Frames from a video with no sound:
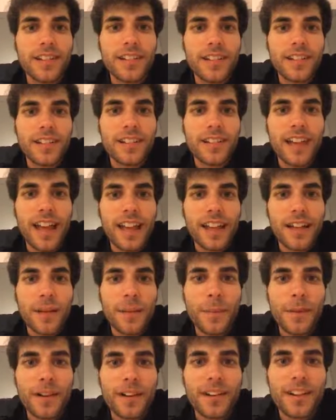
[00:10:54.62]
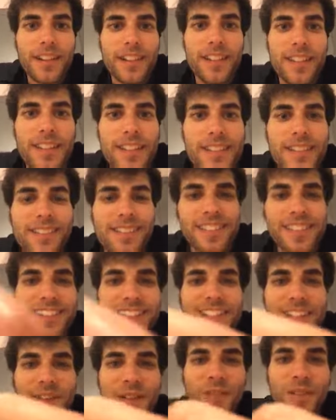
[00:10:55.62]
Latin America, the
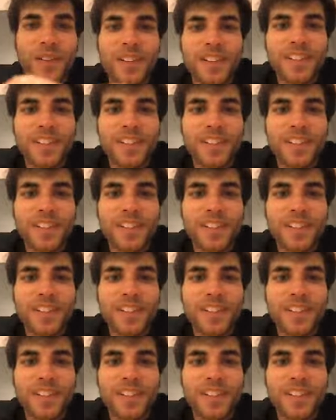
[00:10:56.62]
skull.